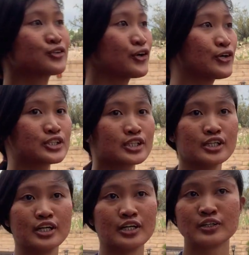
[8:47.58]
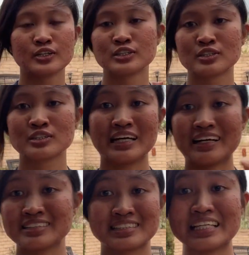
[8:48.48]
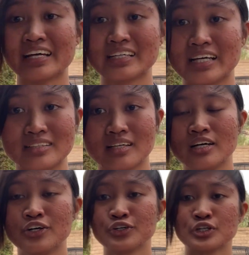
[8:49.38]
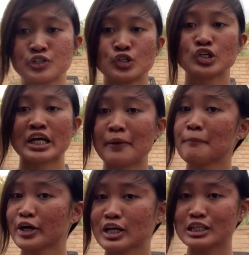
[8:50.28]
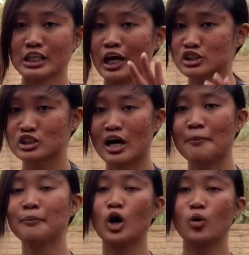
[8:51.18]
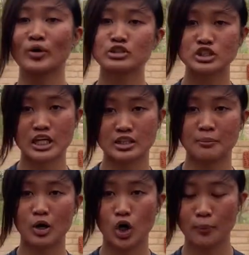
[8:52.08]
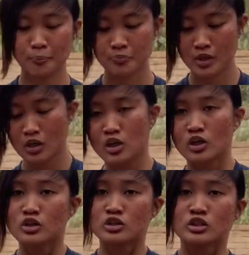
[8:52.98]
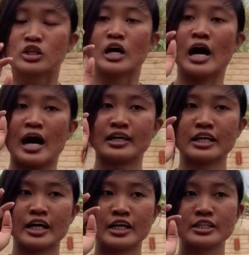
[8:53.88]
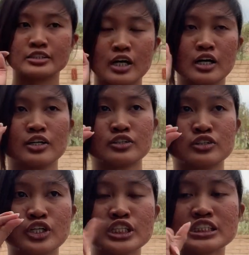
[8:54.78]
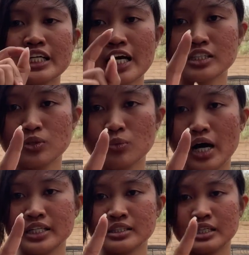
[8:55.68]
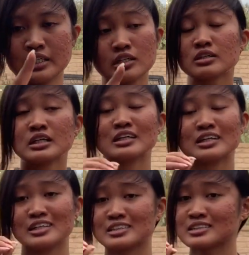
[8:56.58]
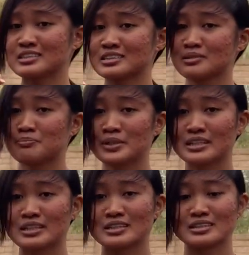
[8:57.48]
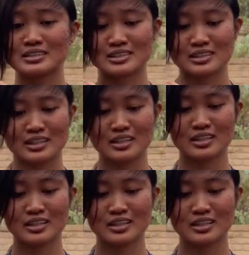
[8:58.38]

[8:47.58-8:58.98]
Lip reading: good second. You can barely touch that ball when you set the ball. And then there's another one that is the biggest